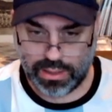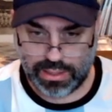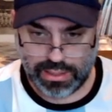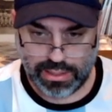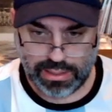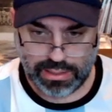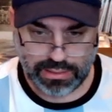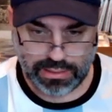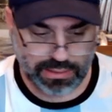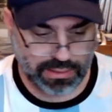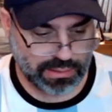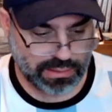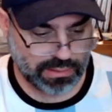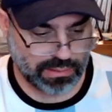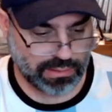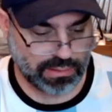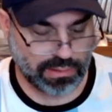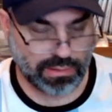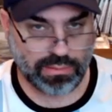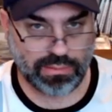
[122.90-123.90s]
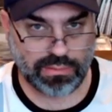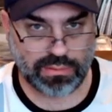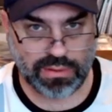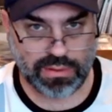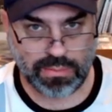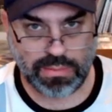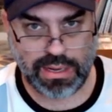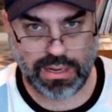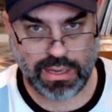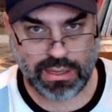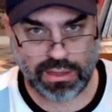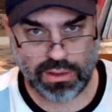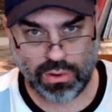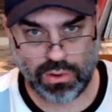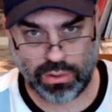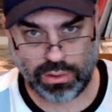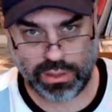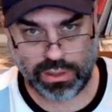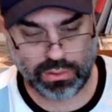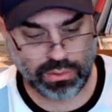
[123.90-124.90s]
is, to me, the
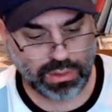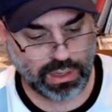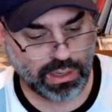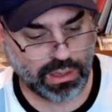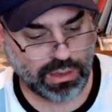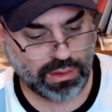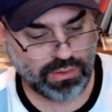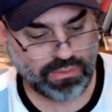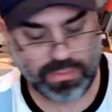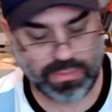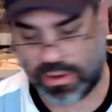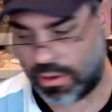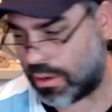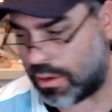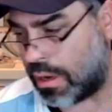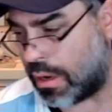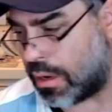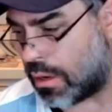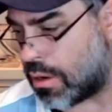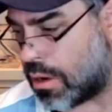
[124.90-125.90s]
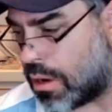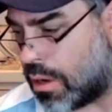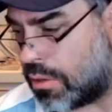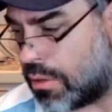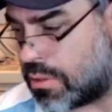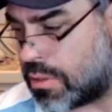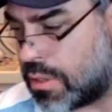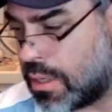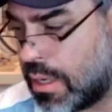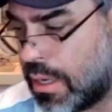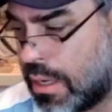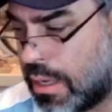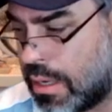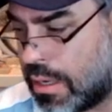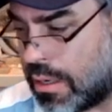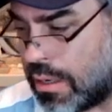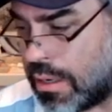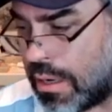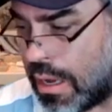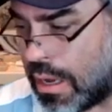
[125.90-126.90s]
holy grail of Maradona cards,
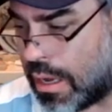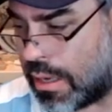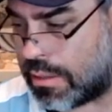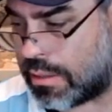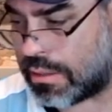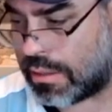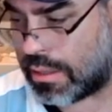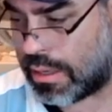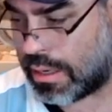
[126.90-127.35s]
not